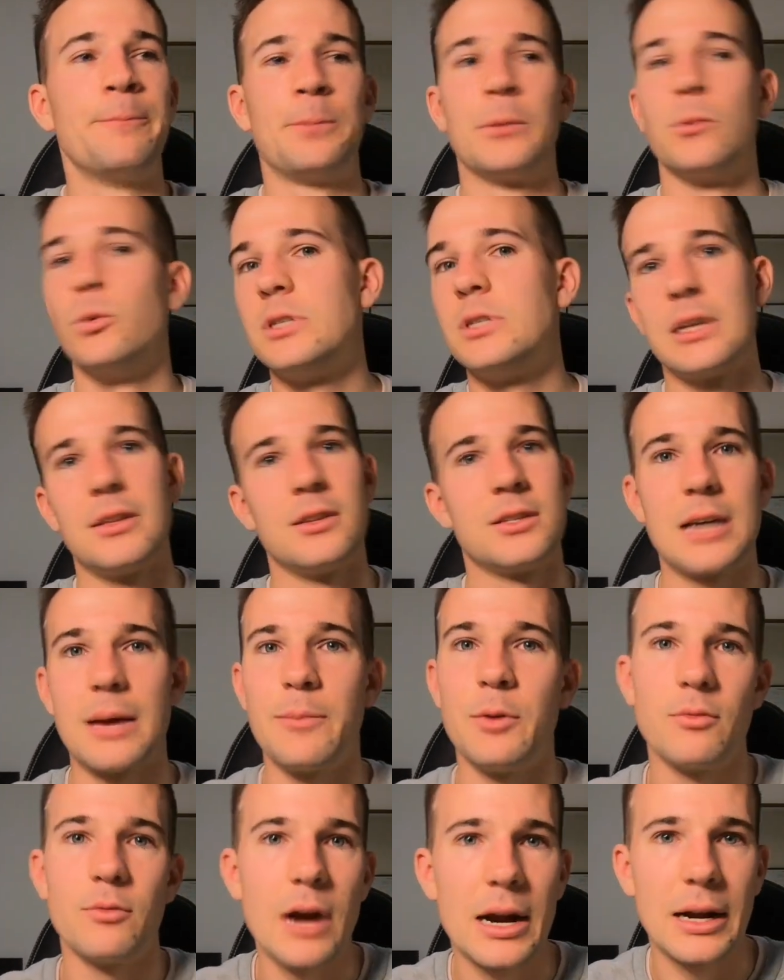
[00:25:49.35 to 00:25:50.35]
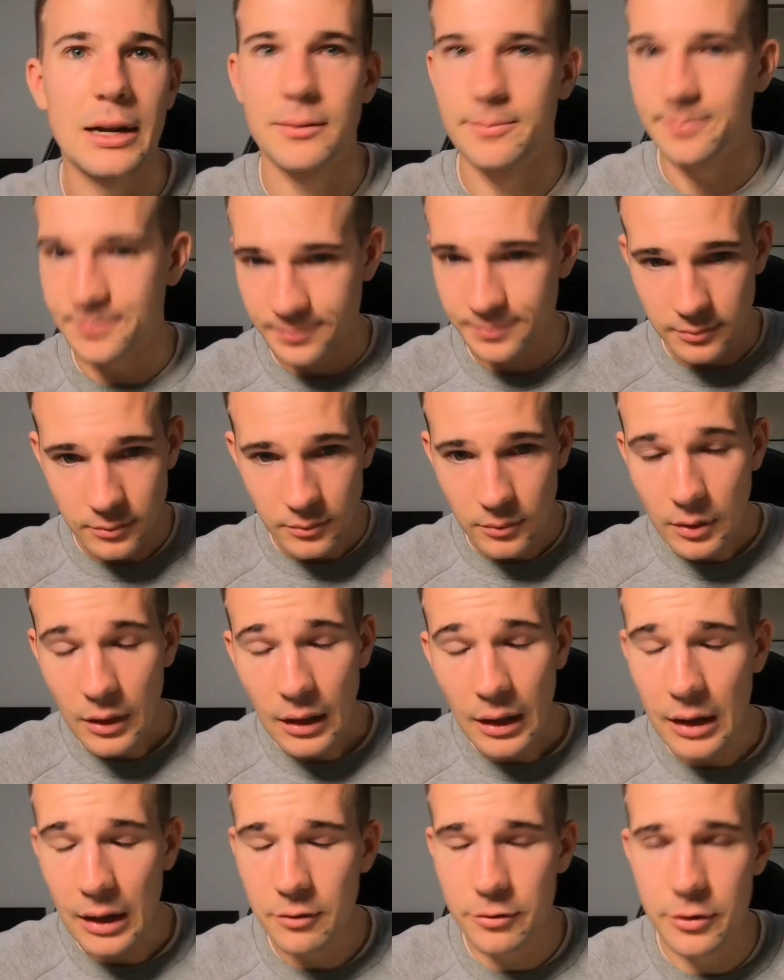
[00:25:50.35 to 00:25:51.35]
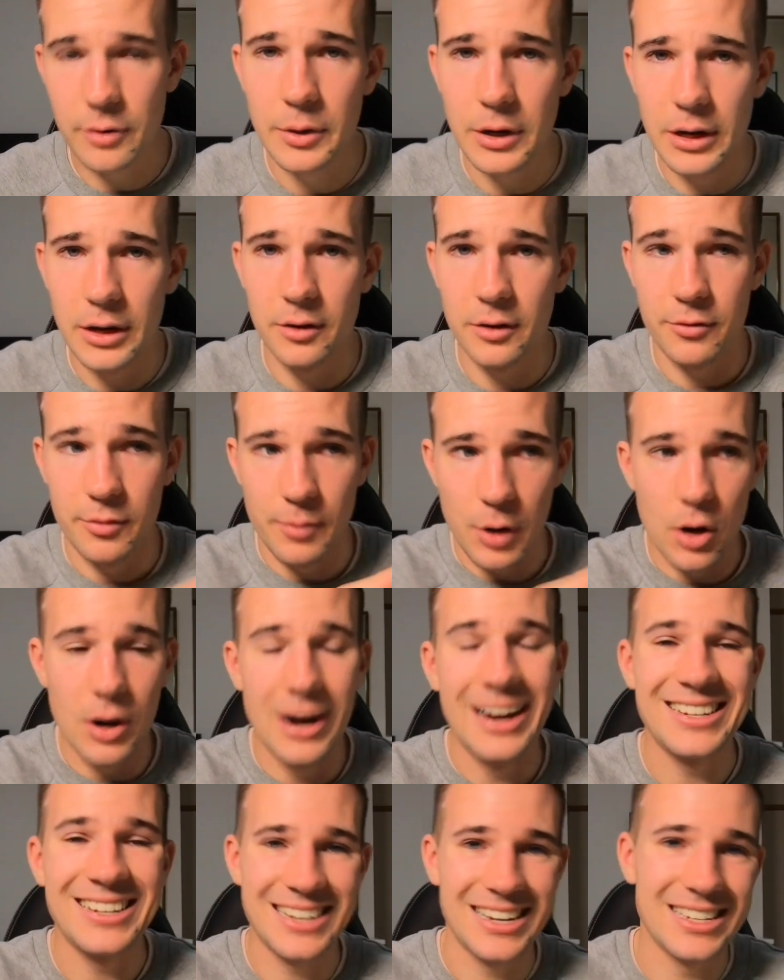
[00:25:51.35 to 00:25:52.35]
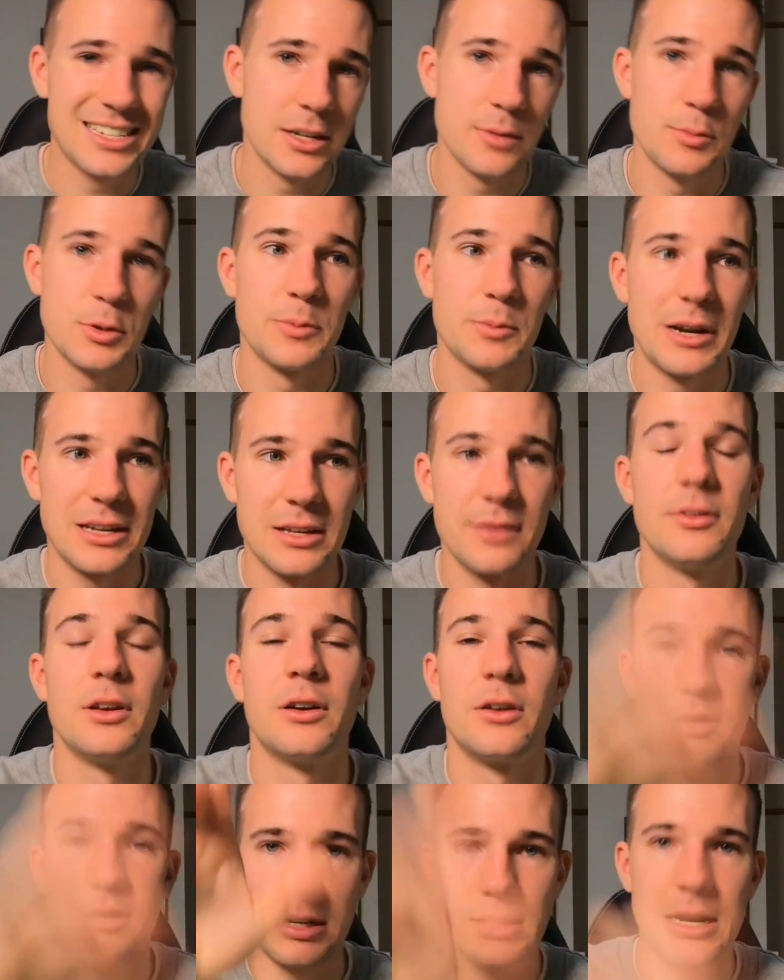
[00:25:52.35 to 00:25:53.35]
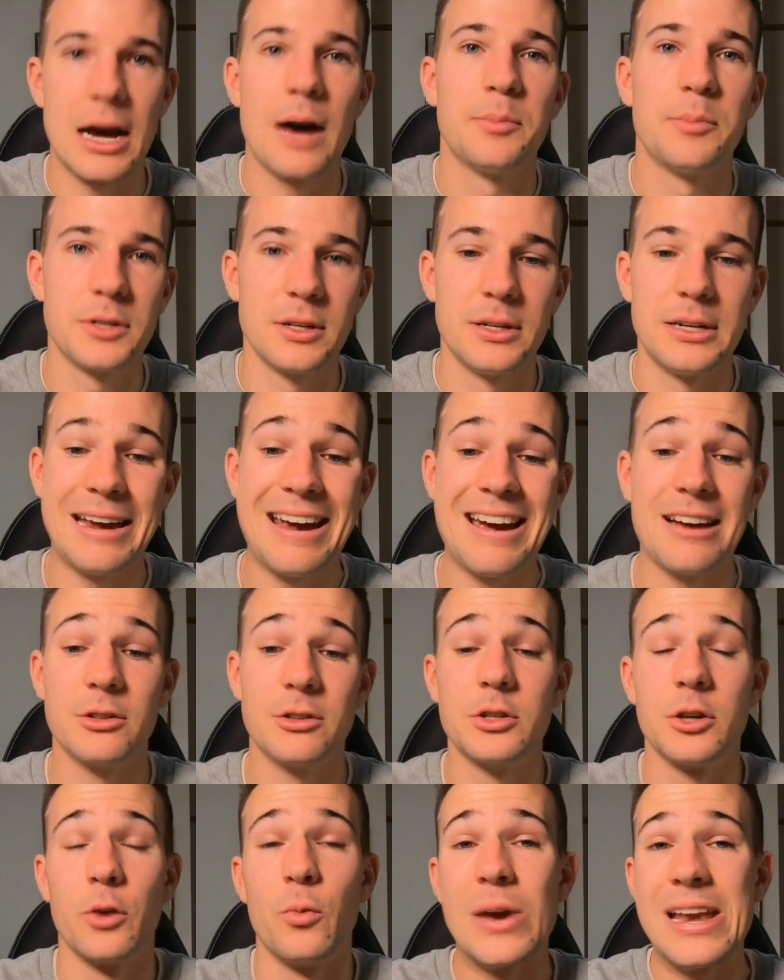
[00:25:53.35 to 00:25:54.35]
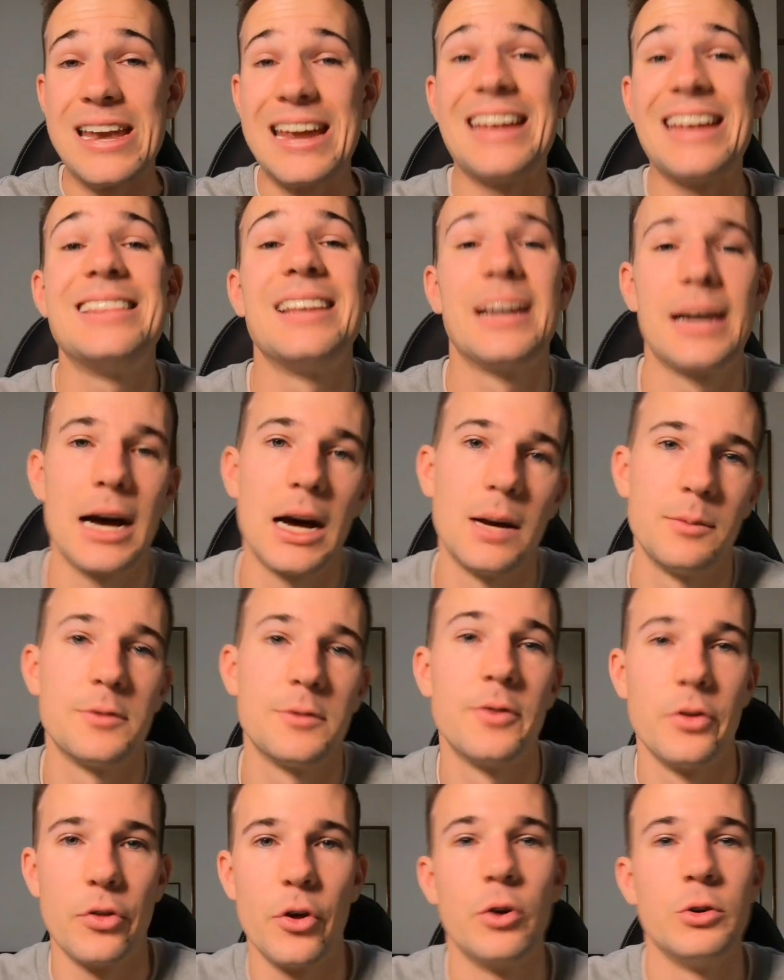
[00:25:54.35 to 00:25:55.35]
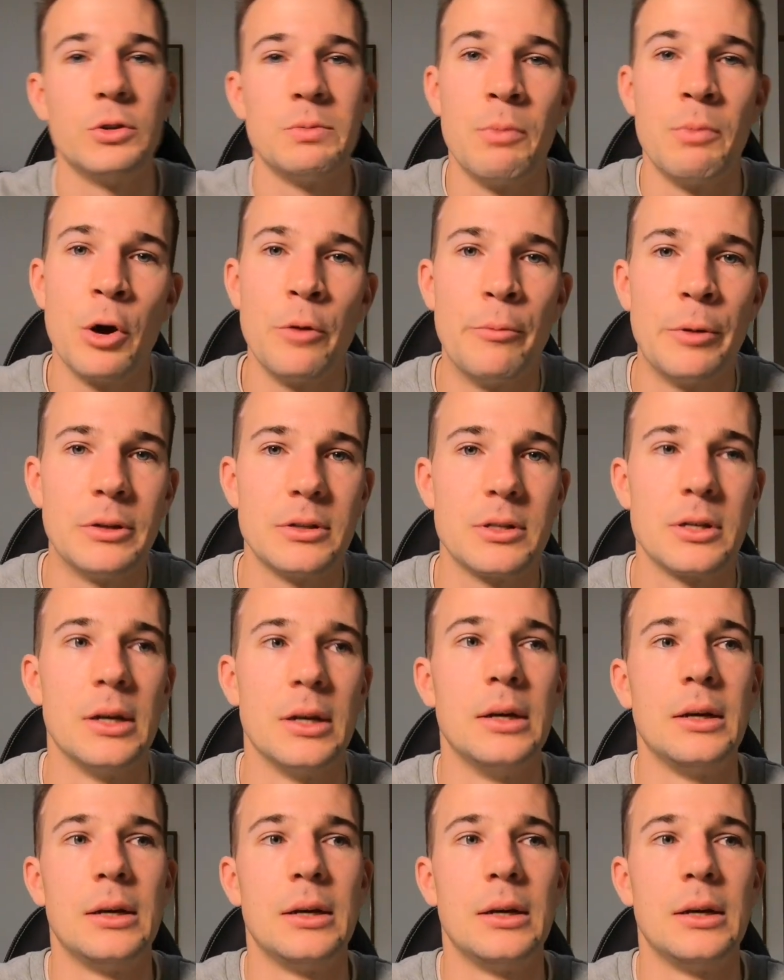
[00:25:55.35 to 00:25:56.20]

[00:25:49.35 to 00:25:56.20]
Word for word: We see the same in running. From a from a high intensity perspective, there are these ups and downs. So we need the carbs for those moments.